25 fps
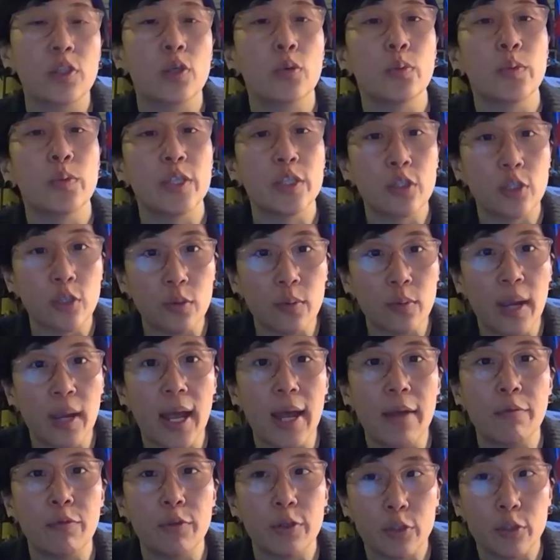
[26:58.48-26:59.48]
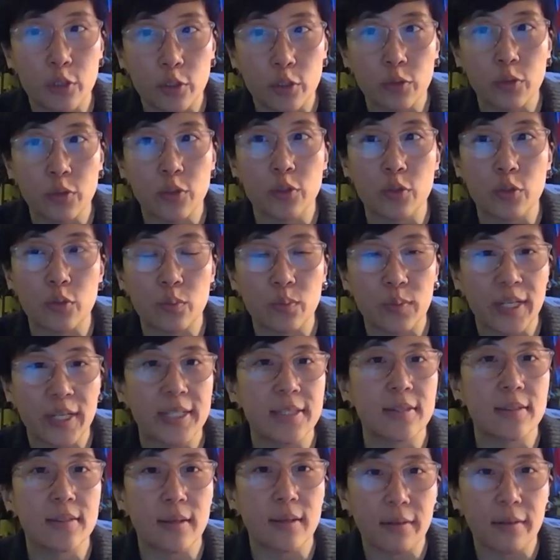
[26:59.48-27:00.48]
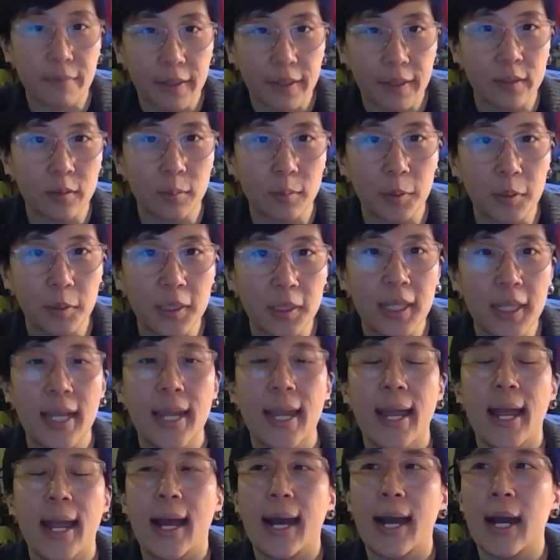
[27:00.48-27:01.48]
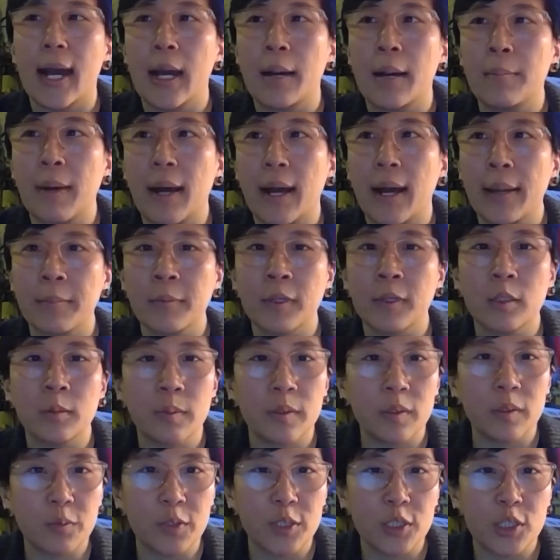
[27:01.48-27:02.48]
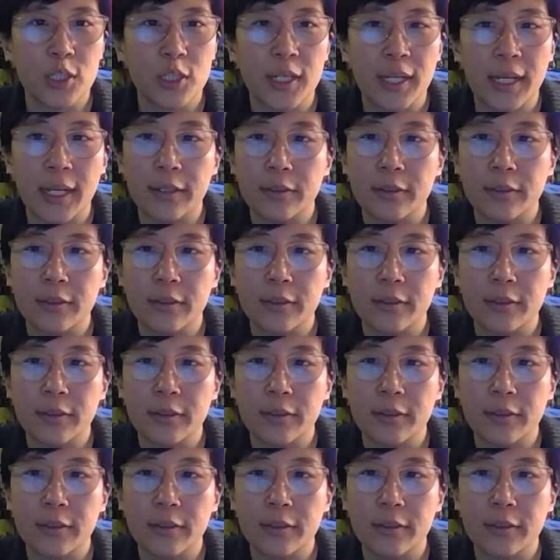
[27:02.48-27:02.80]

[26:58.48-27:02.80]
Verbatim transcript: So we do have reduced rates available. Um, I'm gonna be reaching